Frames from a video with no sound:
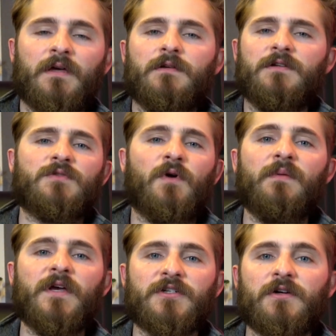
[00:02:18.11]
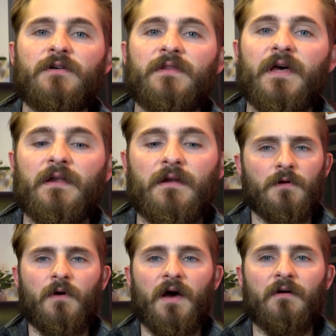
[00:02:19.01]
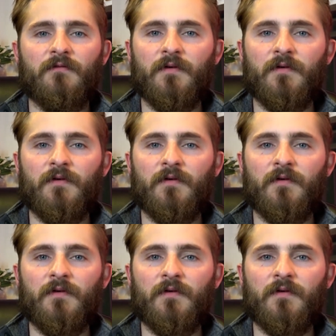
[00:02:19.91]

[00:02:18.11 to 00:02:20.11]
you just want to make sure that you have